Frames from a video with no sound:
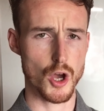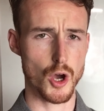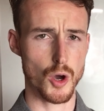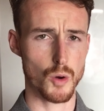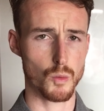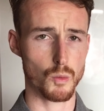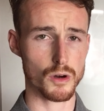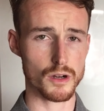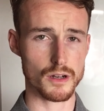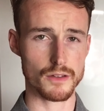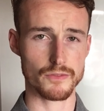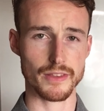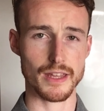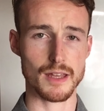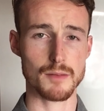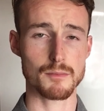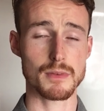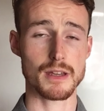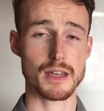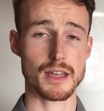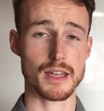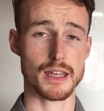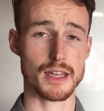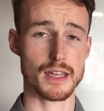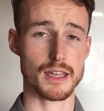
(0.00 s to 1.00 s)
One of them
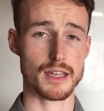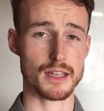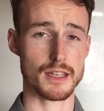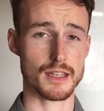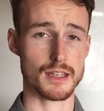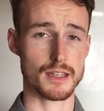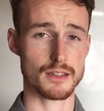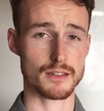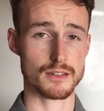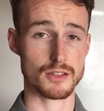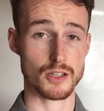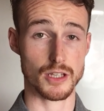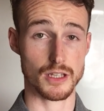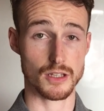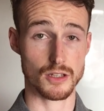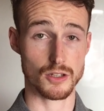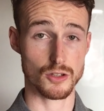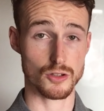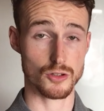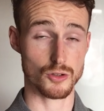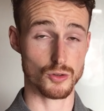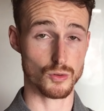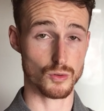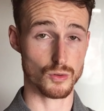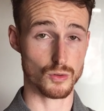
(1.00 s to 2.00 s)
is
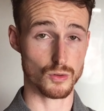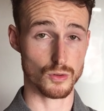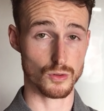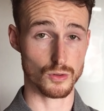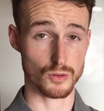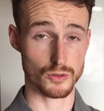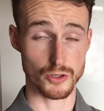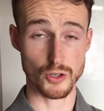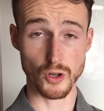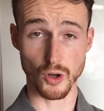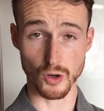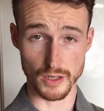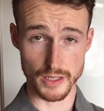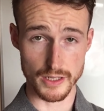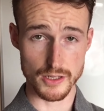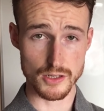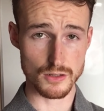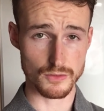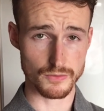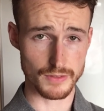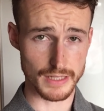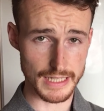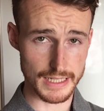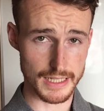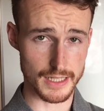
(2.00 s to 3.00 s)
your knowledge
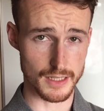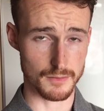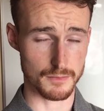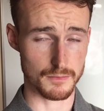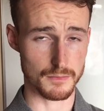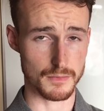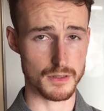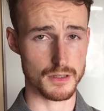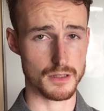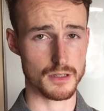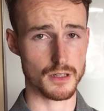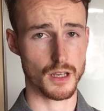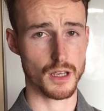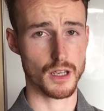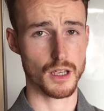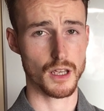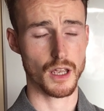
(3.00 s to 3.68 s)
of idioms.